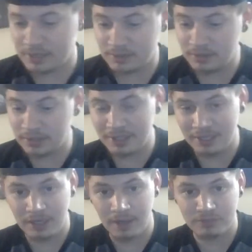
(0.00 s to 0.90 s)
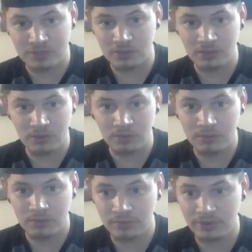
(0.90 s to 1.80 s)
leading up to
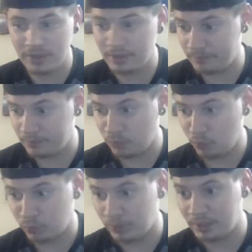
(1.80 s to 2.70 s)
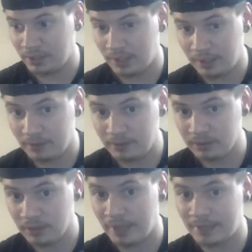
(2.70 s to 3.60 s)
them really
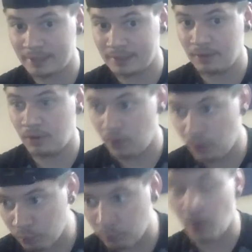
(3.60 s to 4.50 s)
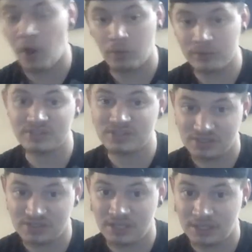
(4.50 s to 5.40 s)
like, whoa, this
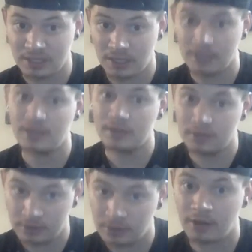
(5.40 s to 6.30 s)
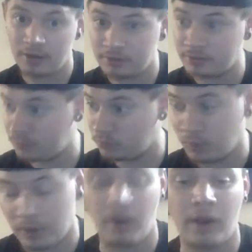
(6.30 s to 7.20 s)
is sinking in.
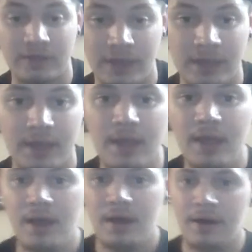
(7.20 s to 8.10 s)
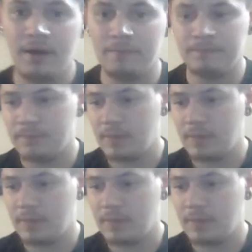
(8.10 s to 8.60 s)
Where are they? Um,